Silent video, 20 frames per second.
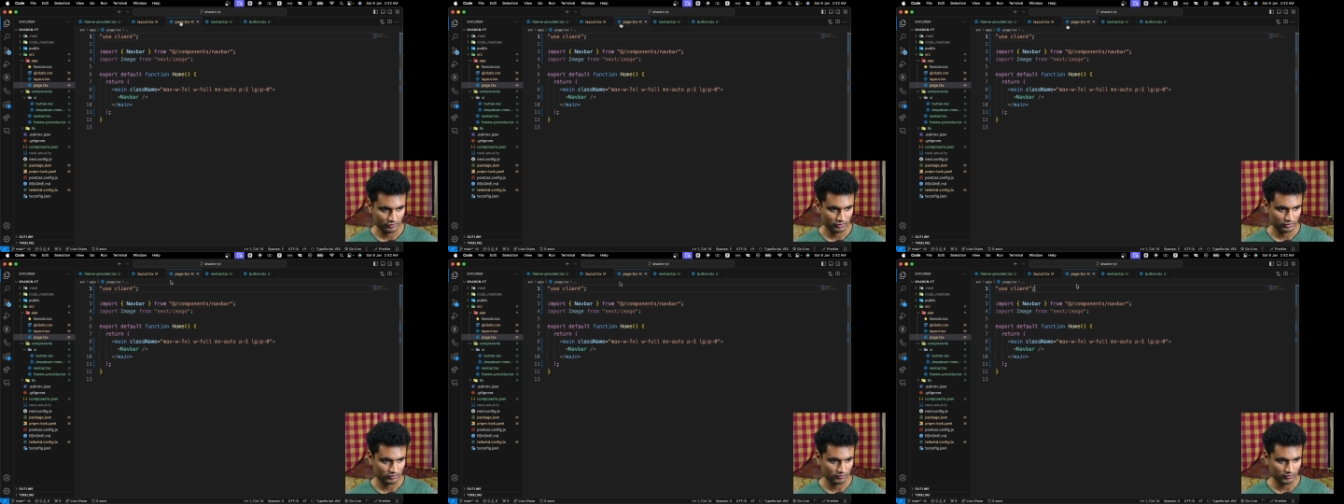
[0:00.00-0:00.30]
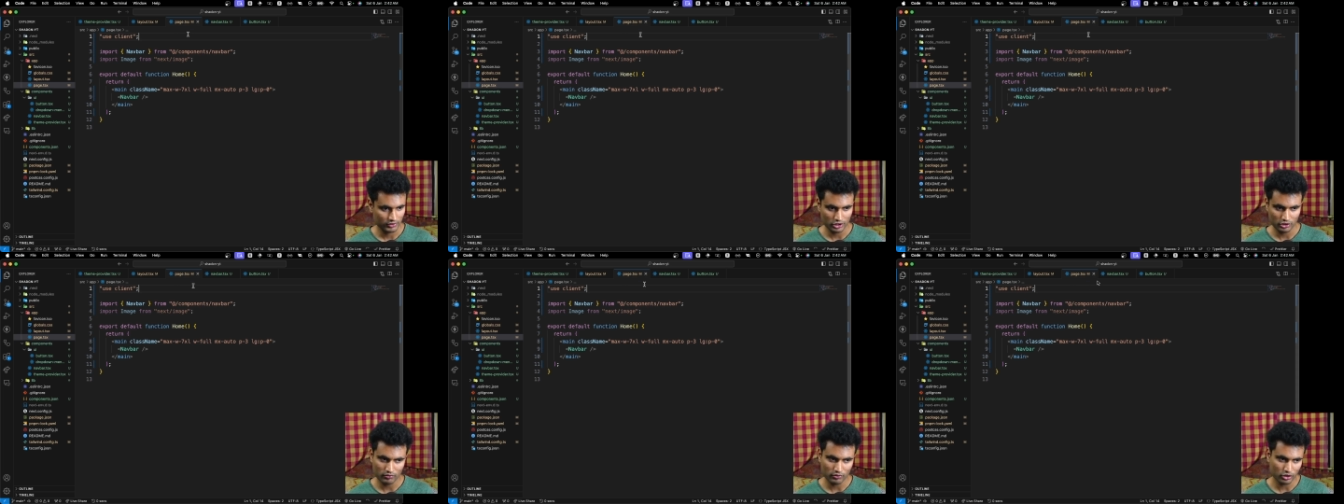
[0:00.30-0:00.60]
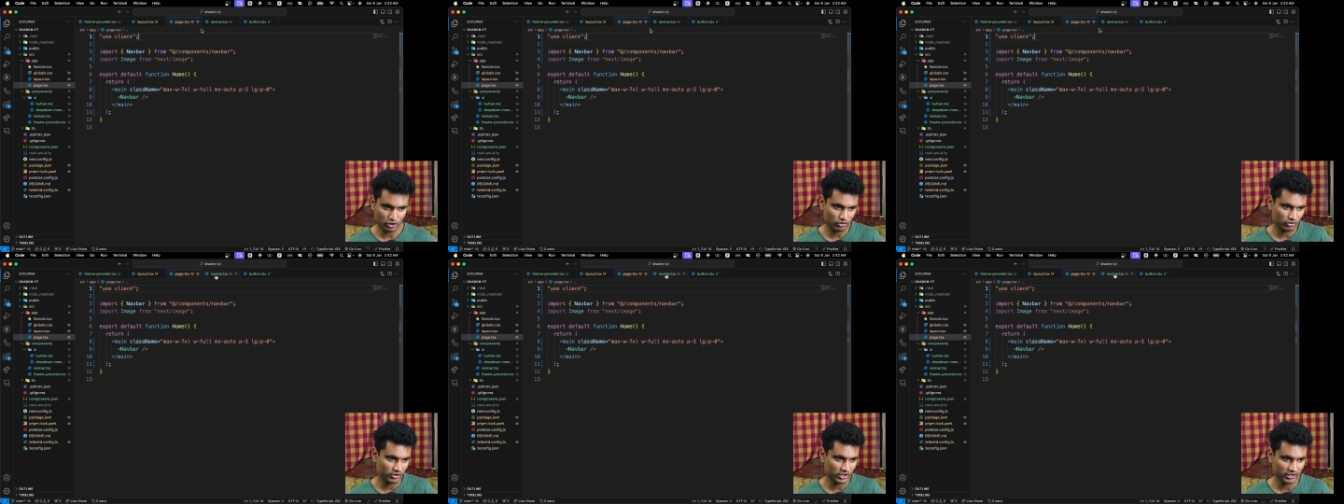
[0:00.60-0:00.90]
We don't
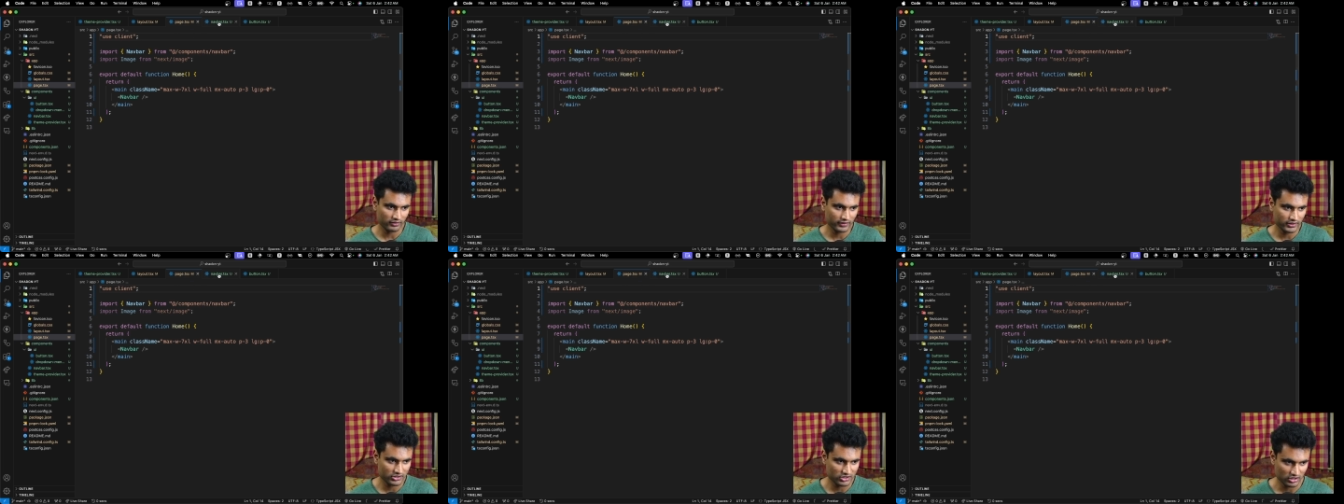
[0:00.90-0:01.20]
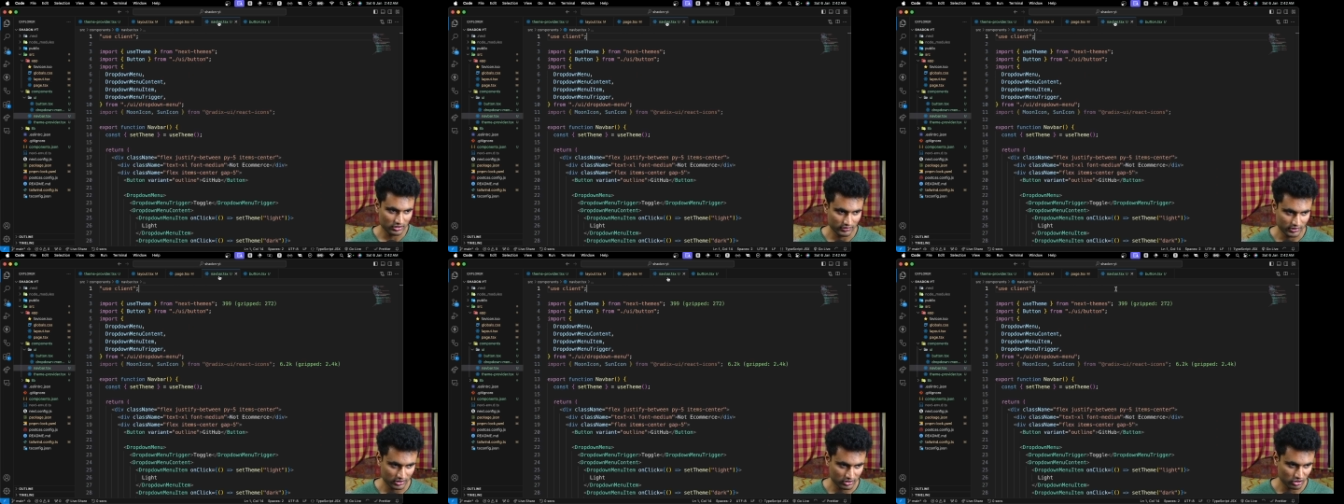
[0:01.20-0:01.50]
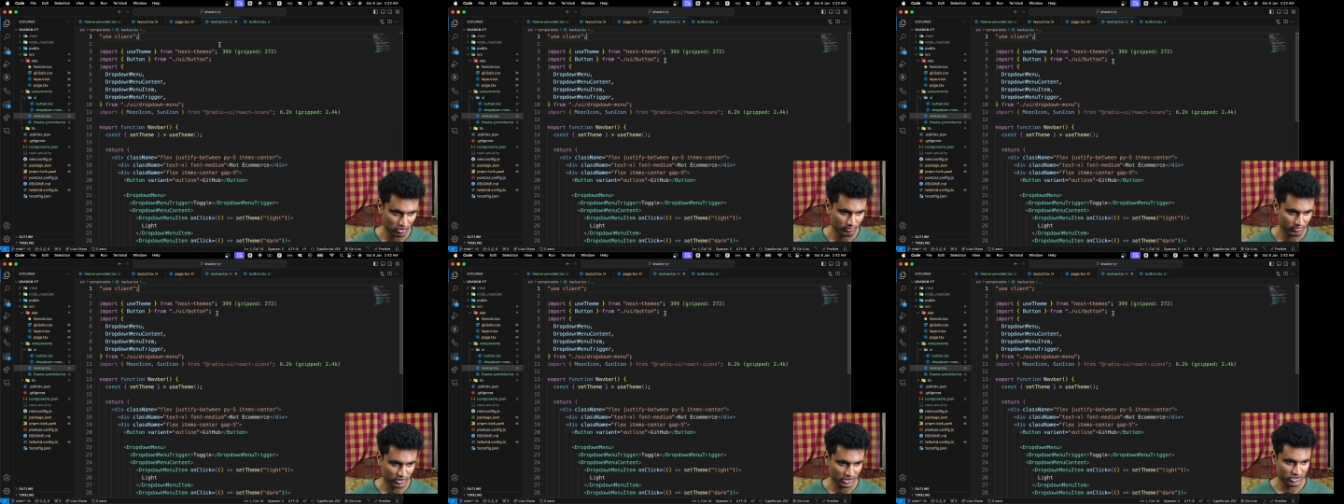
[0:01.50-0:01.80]
want to deal with server
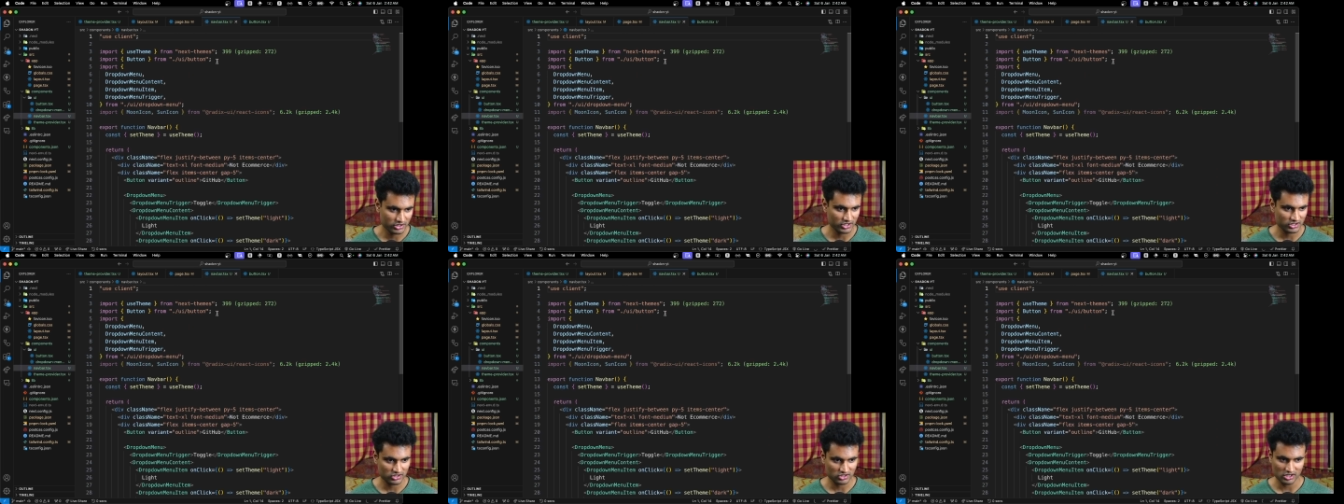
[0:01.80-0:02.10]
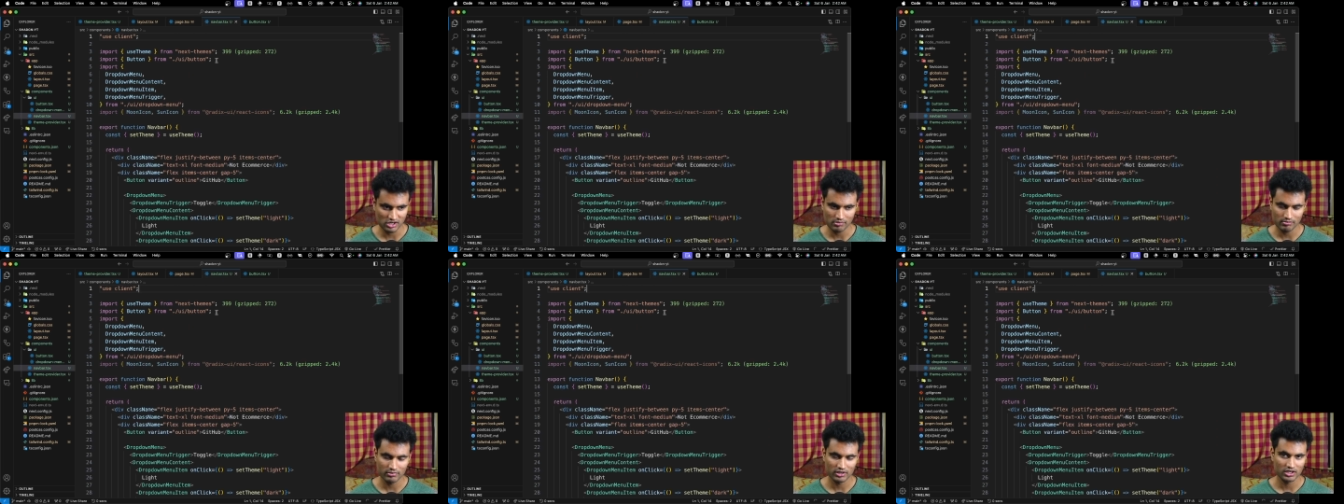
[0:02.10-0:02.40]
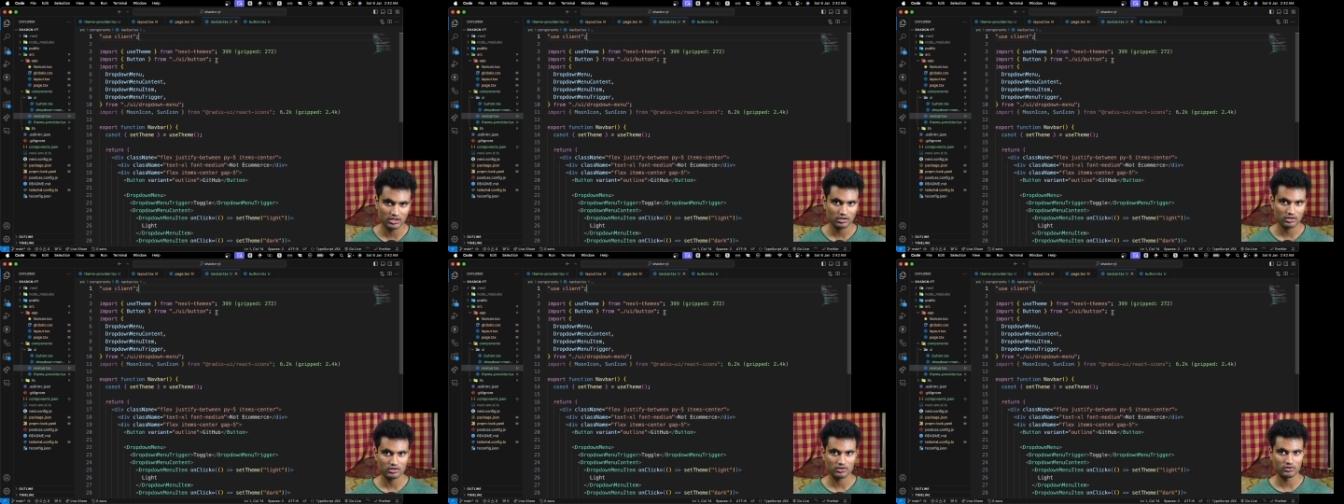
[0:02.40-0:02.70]
component just yet, but